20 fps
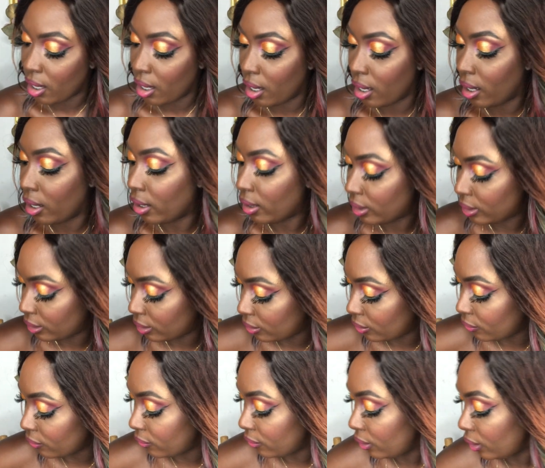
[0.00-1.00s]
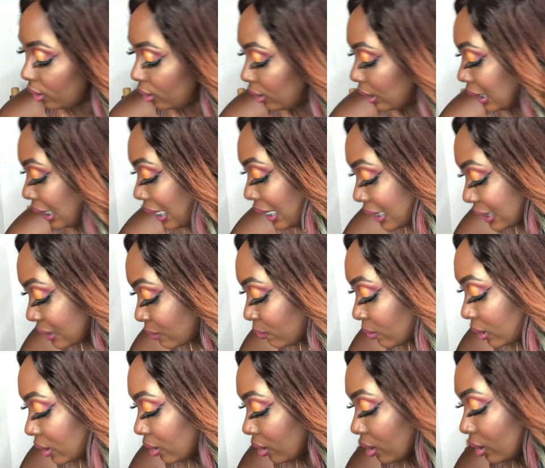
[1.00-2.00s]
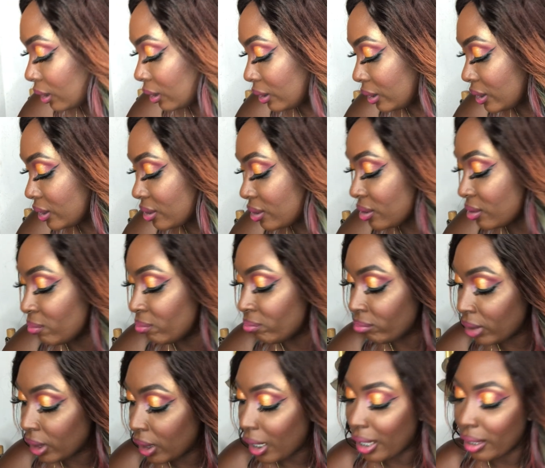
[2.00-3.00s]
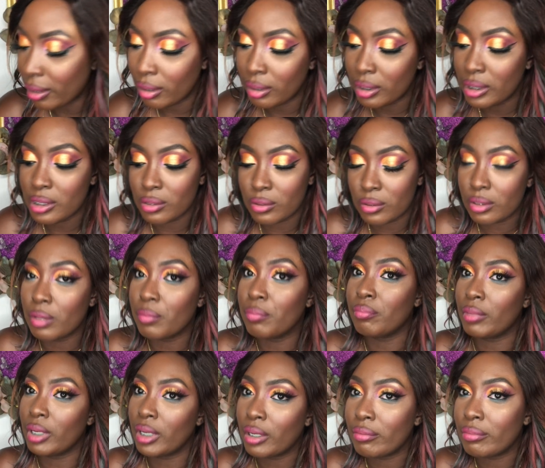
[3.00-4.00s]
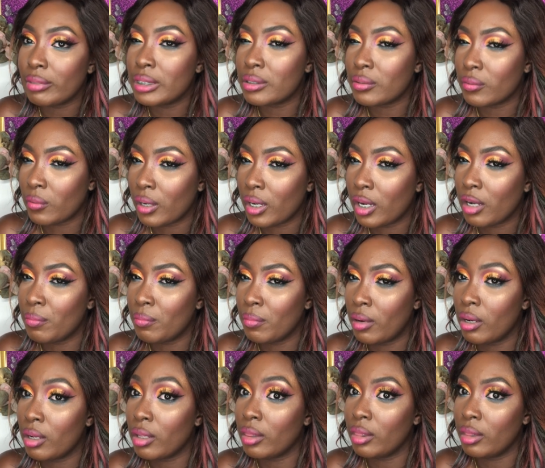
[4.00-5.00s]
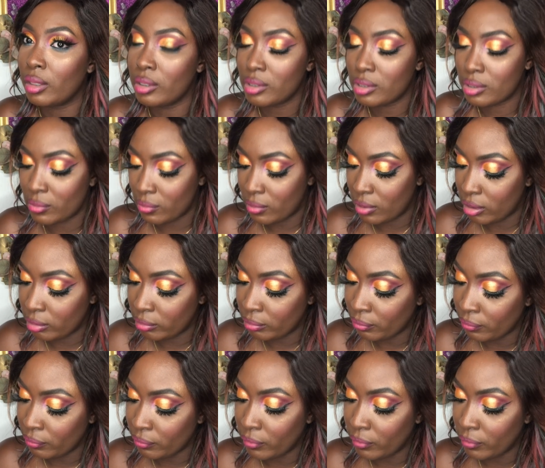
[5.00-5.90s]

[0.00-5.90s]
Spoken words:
And then last but not least, I think this is the main reason why I bought this one,